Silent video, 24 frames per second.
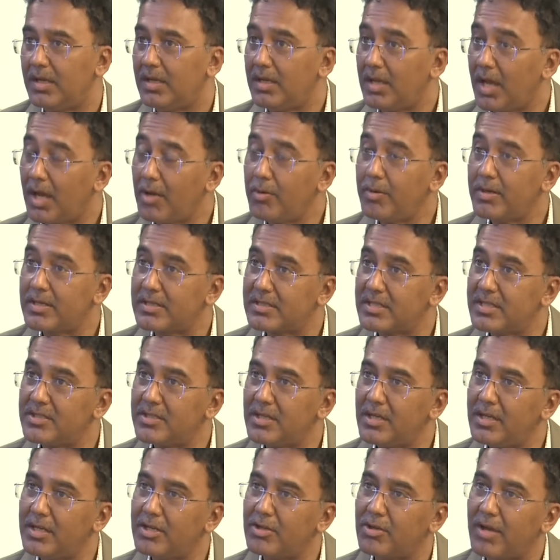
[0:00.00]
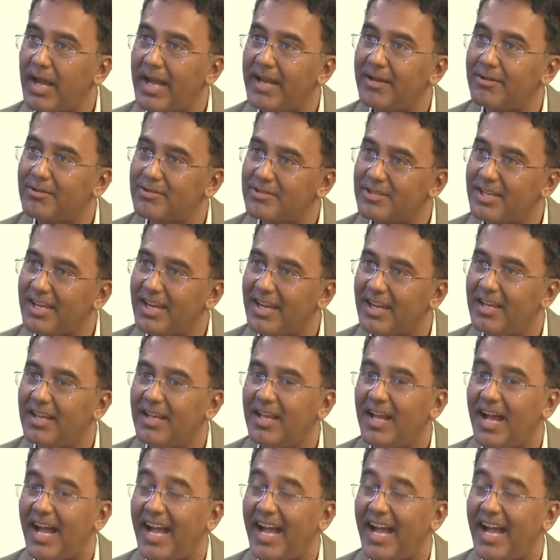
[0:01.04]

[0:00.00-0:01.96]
Now you're essentially trying to say,